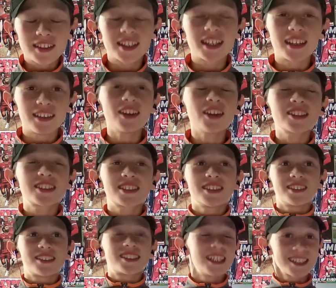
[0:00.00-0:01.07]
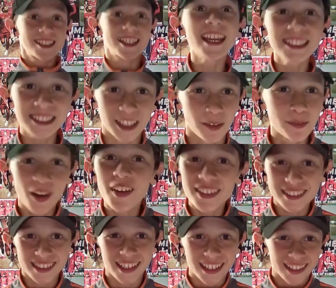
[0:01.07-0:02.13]
Not sensation, I'm
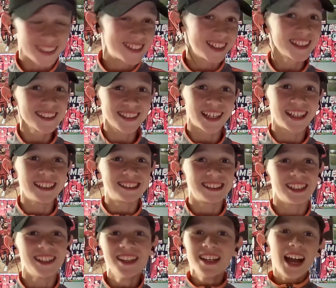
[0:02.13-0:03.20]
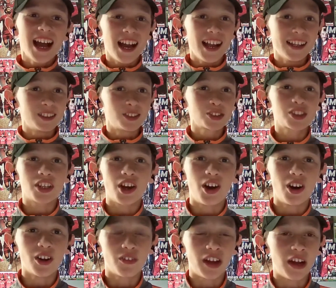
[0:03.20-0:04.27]
gonna say it, a sensation, and just an
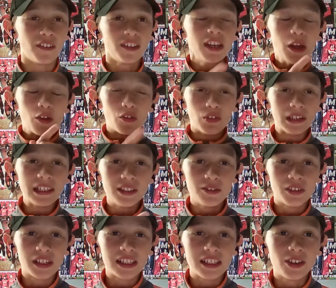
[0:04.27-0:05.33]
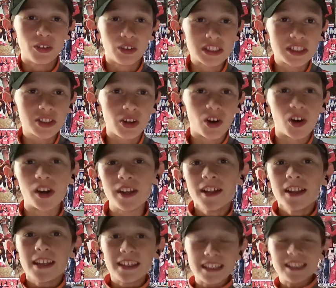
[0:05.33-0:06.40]
all-around really, really nice guy,
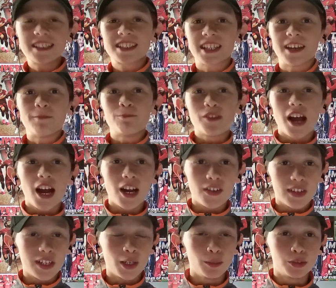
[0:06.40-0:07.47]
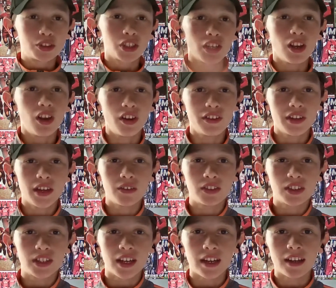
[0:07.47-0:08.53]
Easton Allred. I'm sure a lot of you out
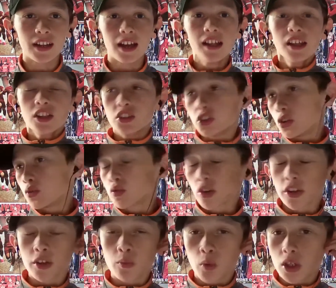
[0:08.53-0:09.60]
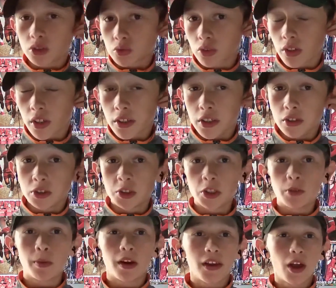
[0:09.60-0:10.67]
there that do running, watch running on
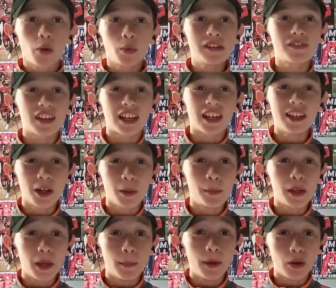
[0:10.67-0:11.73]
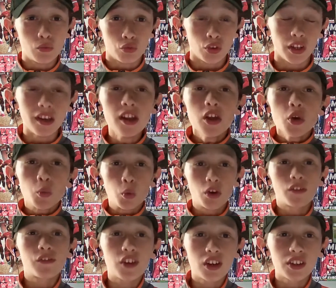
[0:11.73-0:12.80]
YouTube, or know even a little bit about running, would
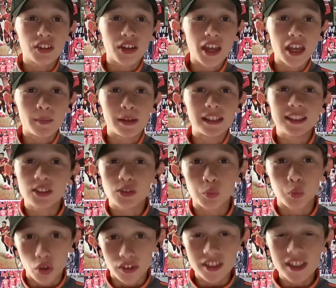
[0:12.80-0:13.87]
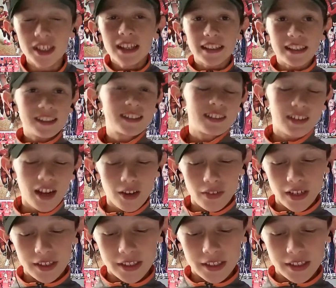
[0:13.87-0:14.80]
have heard the name at least once, Easton Allred.